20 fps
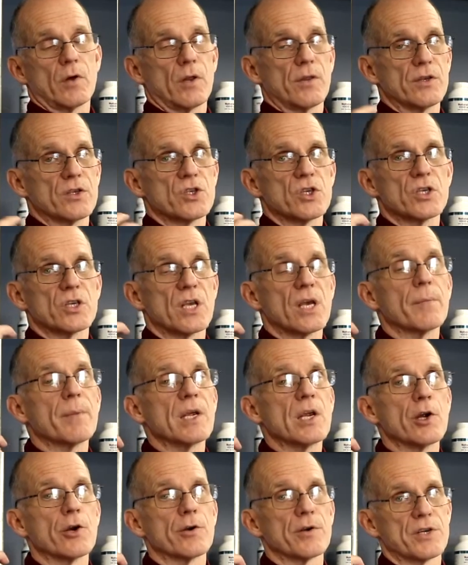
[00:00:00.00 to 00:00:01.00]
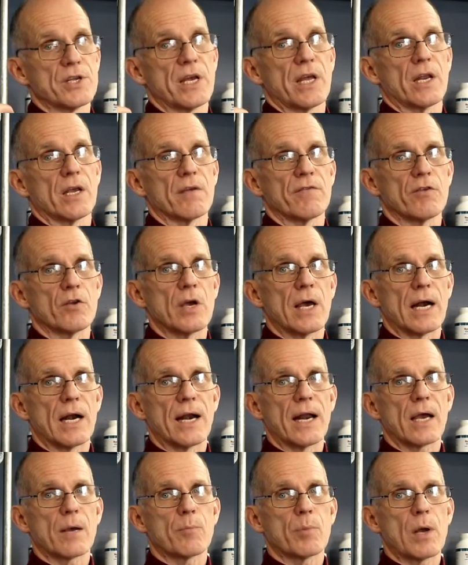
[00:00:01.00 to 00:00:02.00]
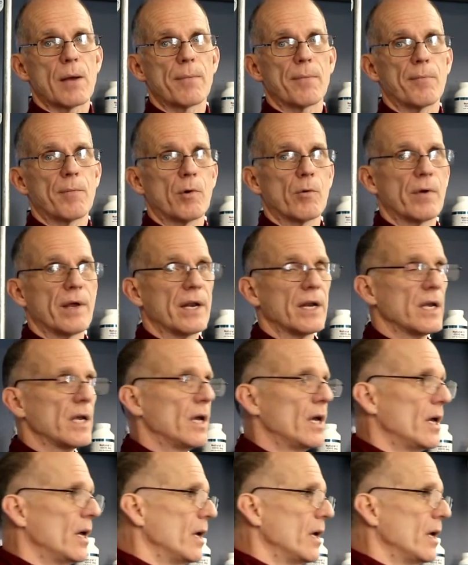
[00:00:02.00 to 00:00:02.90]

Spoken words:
This can be irritating if you've got a neck problem already.